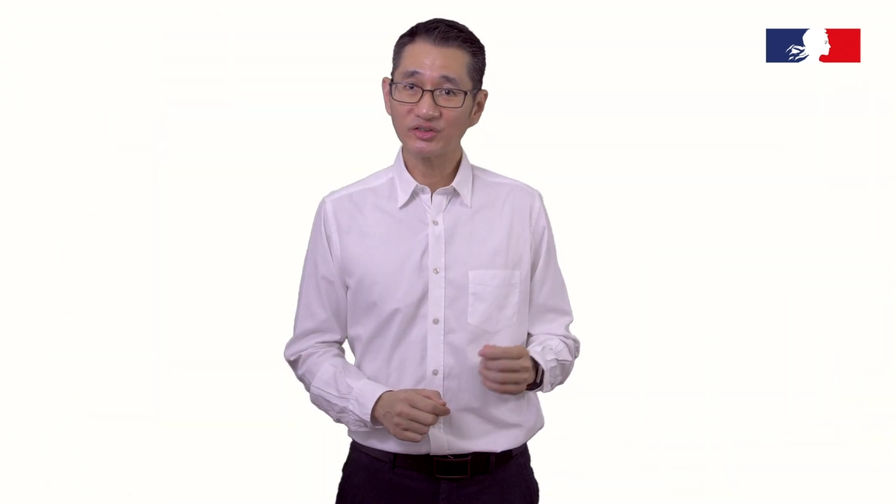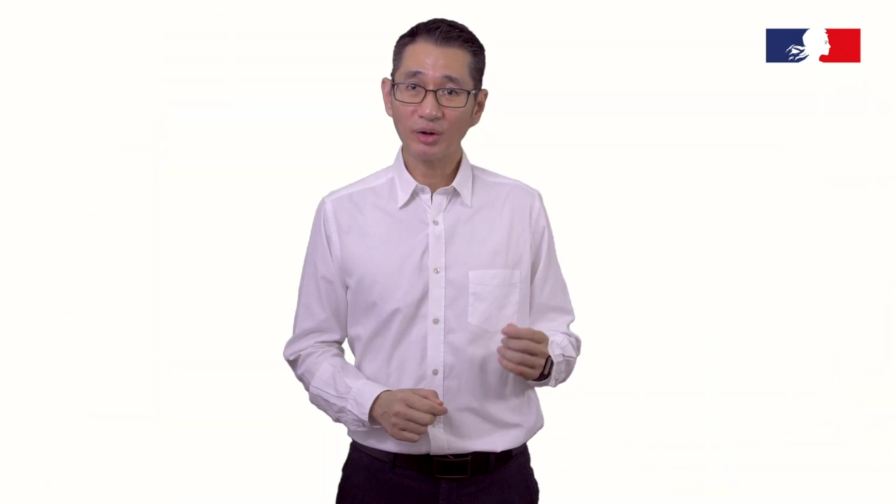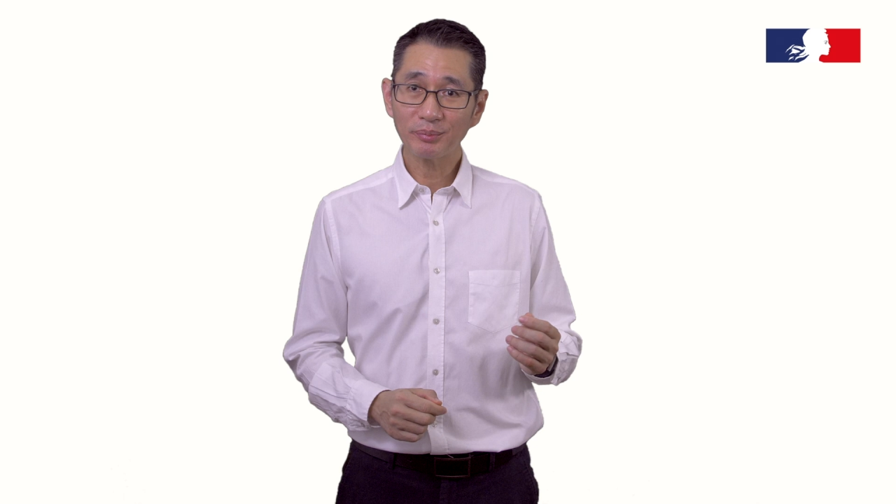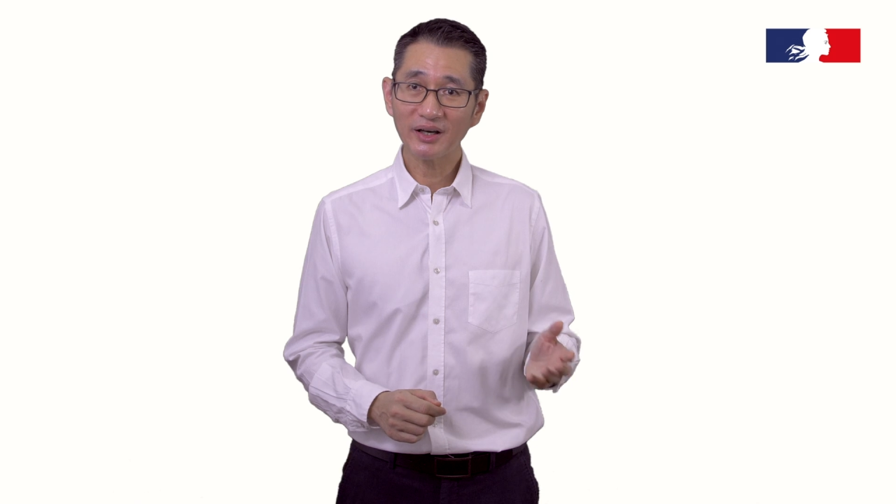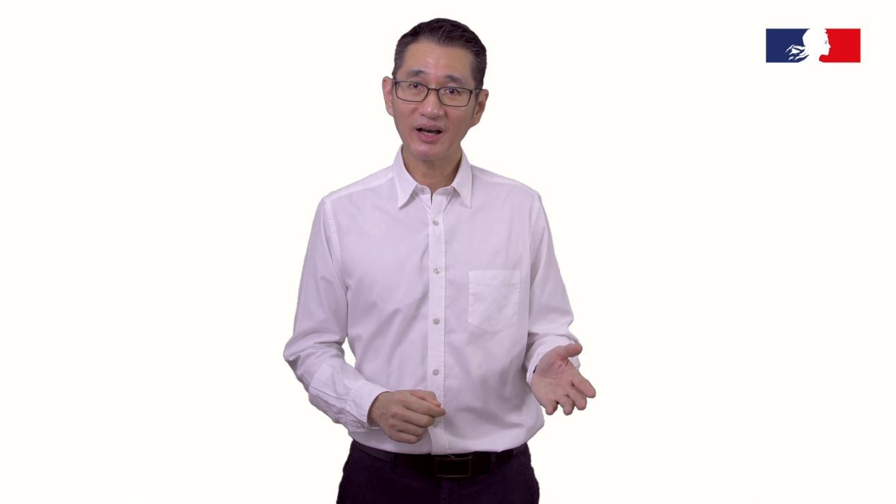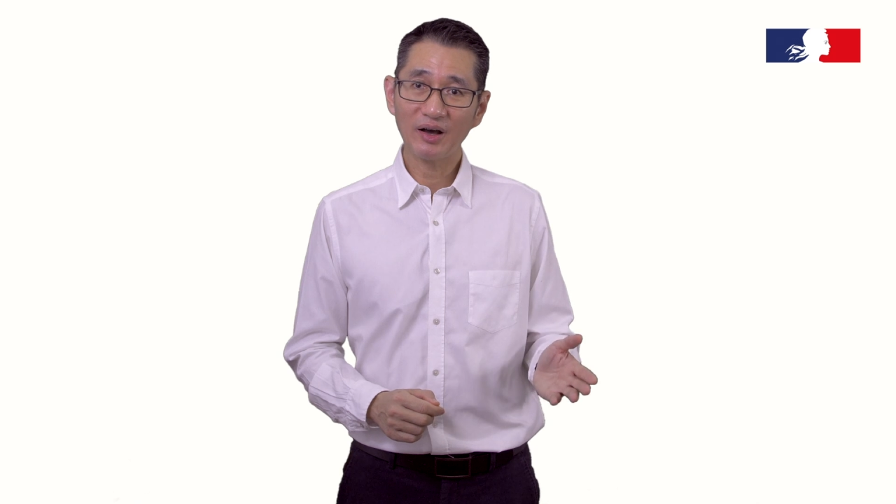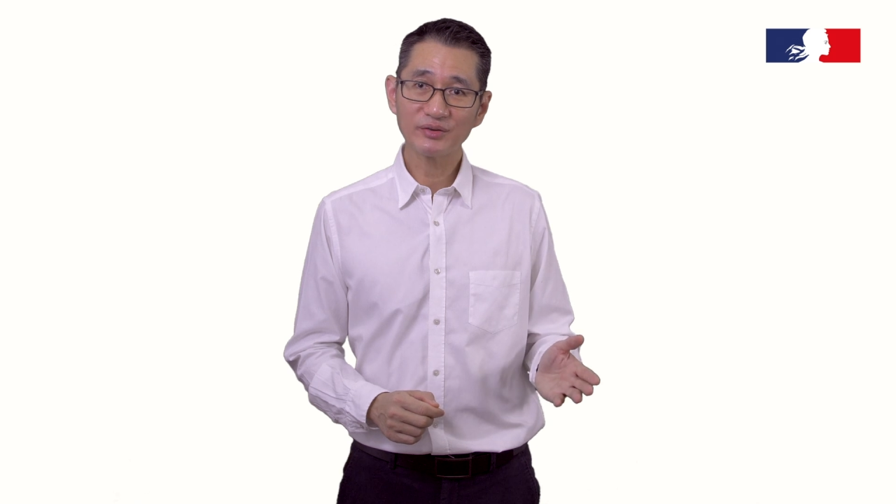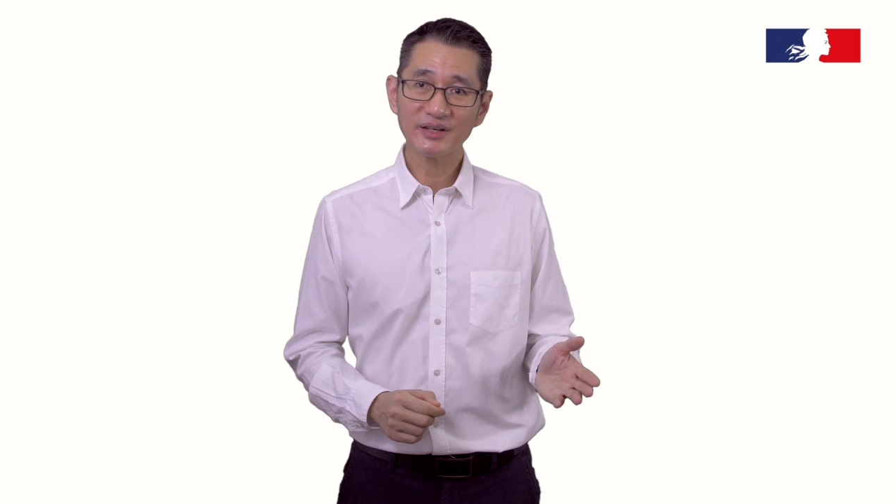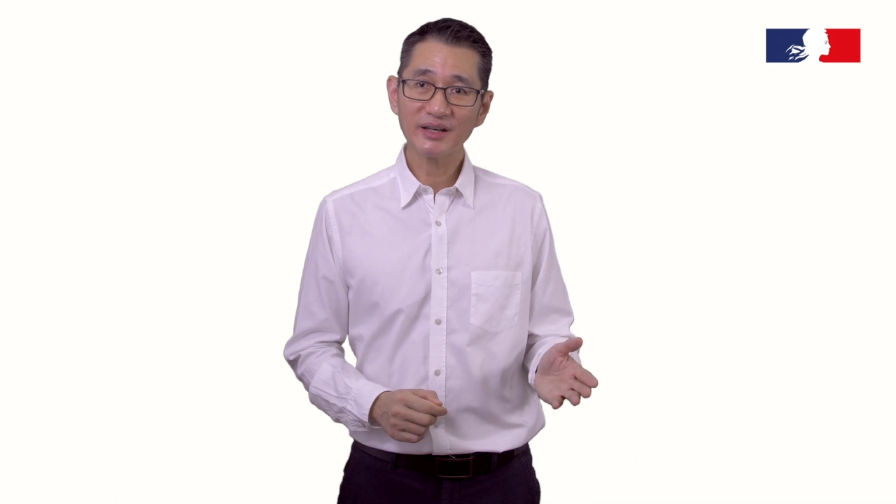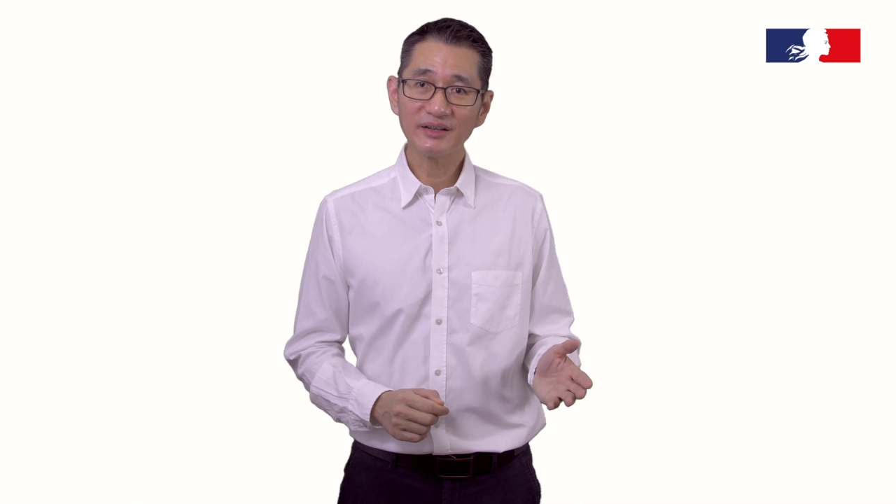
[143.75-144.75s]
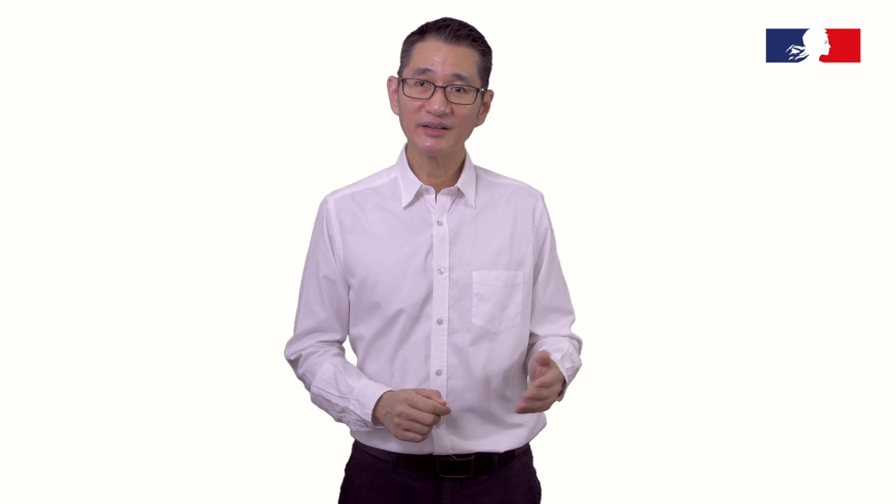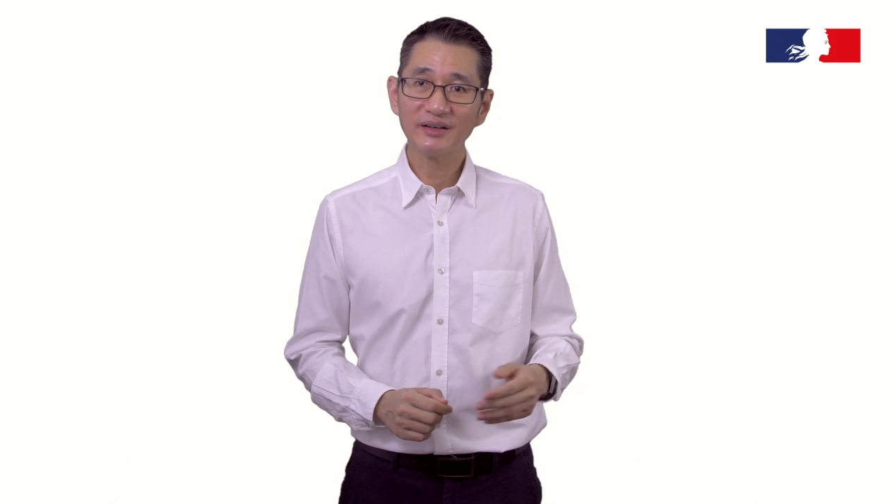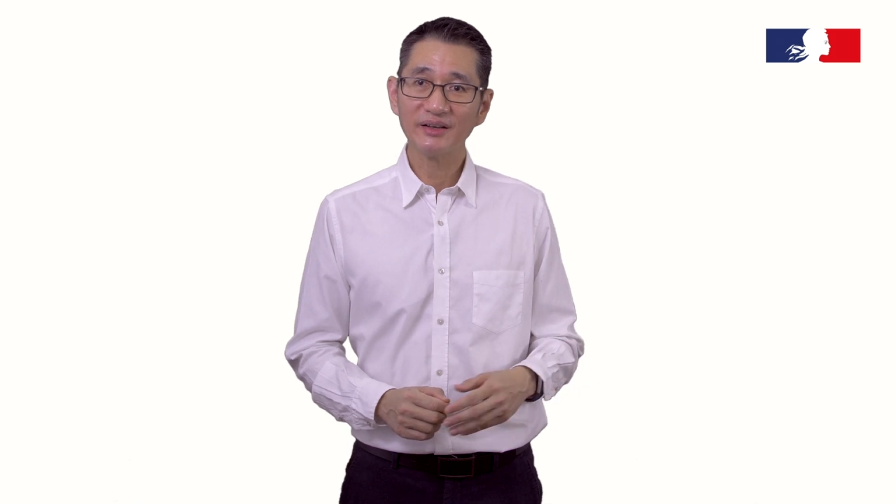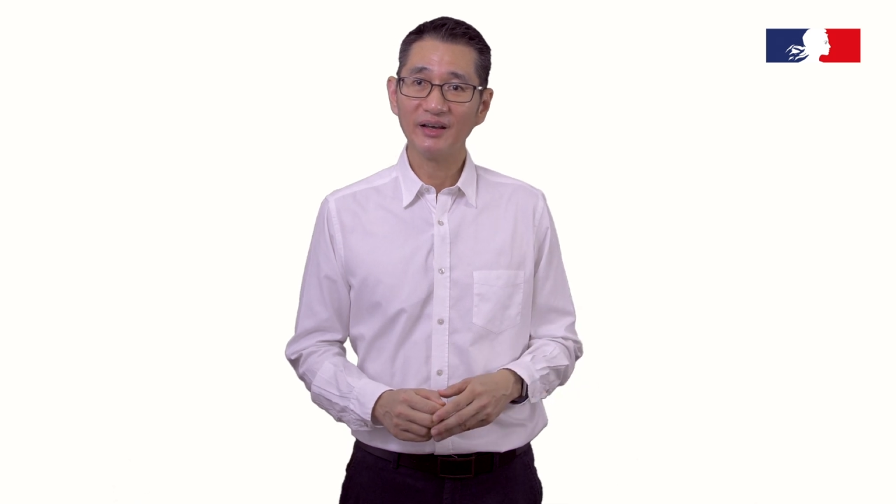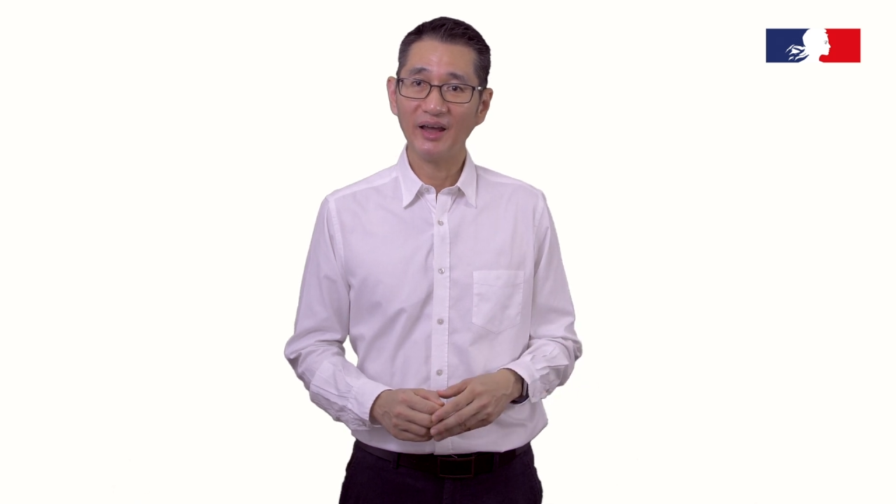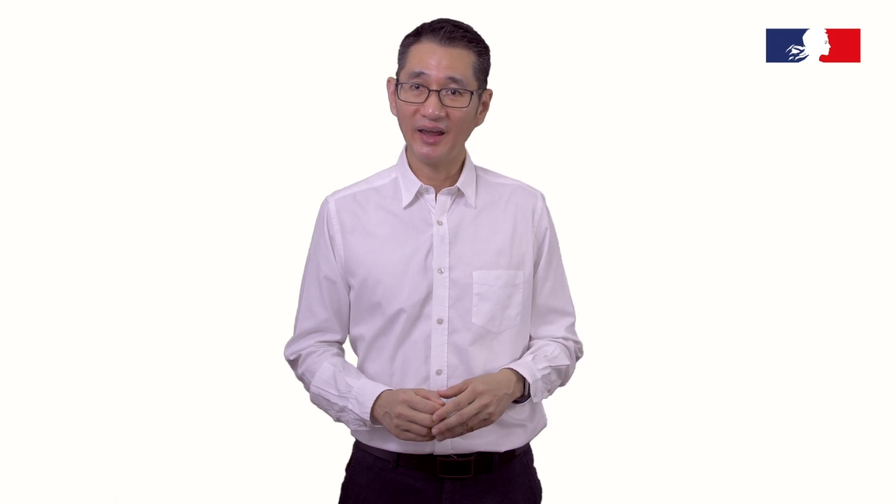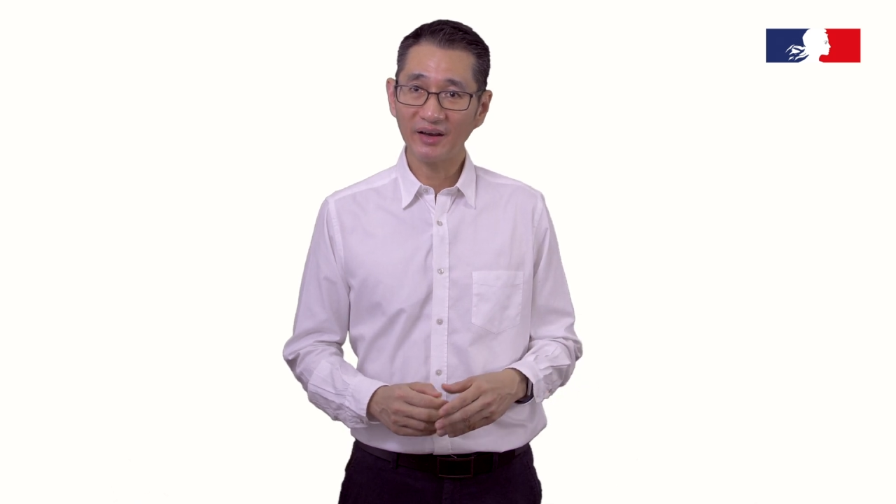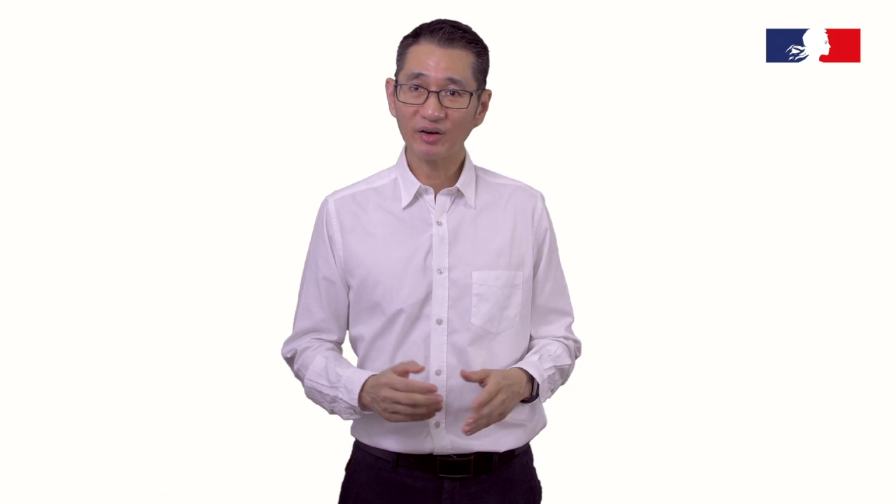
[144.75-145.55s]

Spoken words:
tropical housing, air